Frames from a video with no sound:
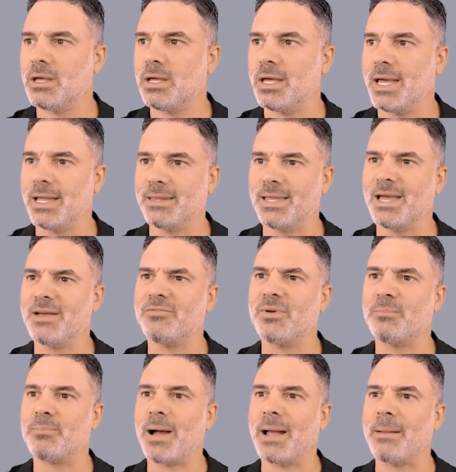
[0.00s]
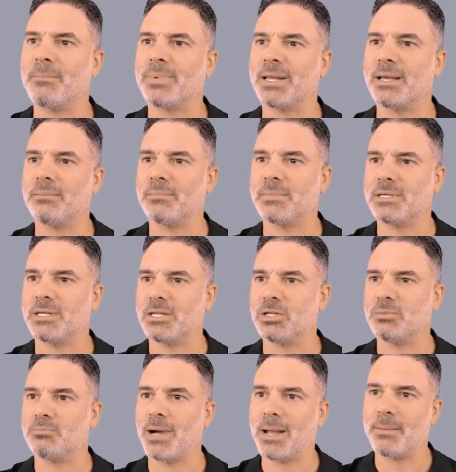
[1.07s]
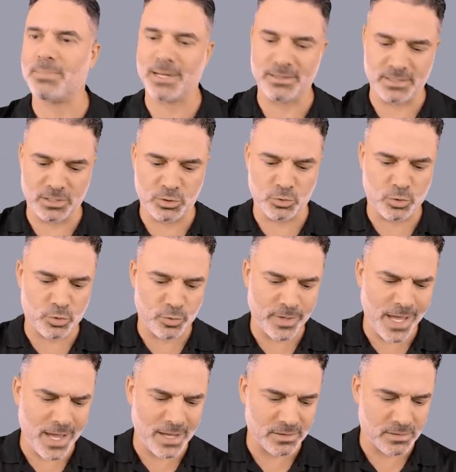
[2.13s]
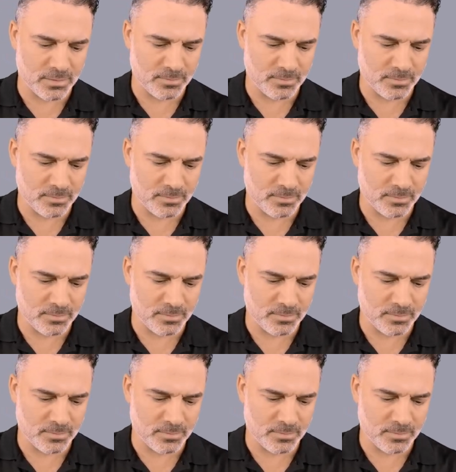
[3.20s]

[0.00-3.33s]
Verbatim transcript: and every pipeline that you create,